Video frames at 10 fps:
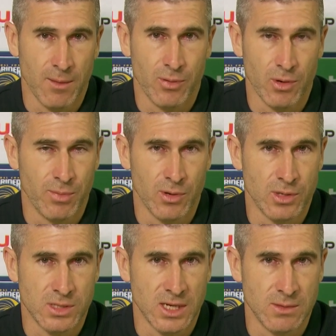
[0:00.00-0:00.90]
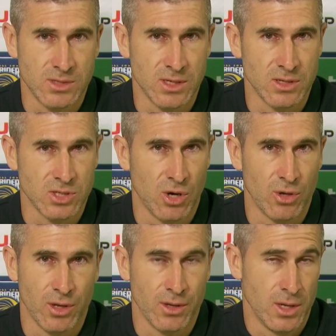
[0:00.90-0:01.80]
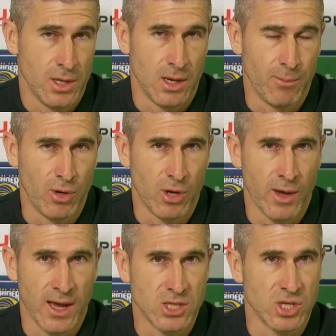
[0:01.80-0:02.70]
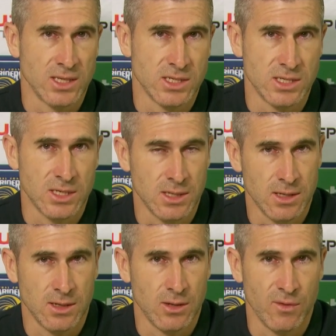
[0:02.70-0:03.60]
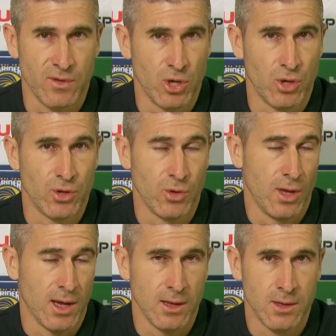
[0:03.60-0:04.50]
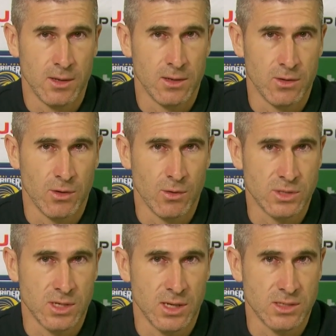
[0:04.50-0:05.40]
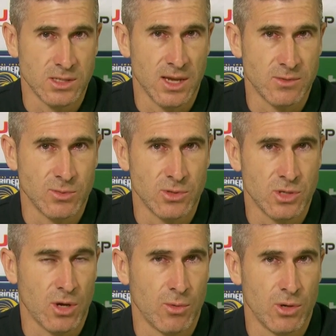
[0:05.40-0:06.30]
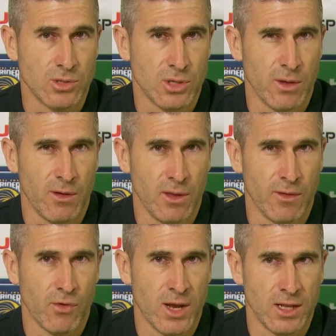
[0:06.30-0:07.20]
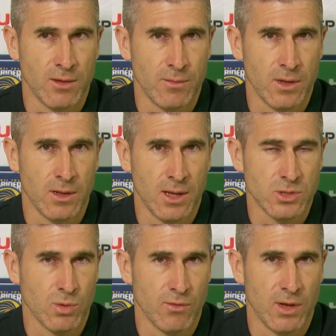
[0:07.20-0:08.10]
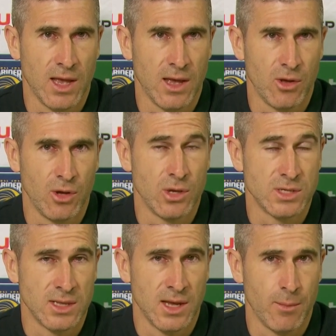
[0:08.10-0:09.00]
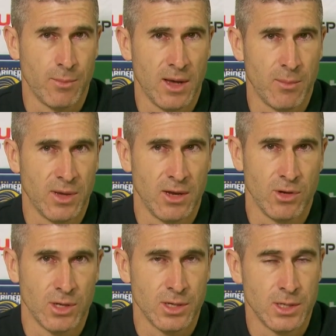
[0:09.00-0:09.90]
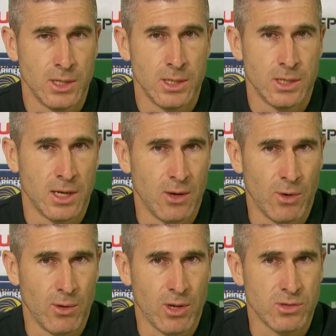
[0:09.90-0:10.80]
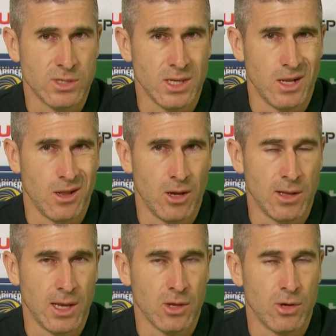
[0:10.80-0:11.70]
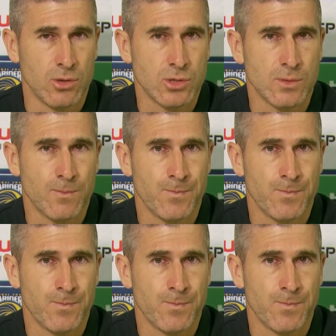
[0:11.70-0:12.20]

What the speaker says: Putting teams to the sword and putting away our chances, and you know, if you don't do that, you're always susceptible to cop goals at the other end, and that's what really hurt us in that period where we conceded a lot of late goals.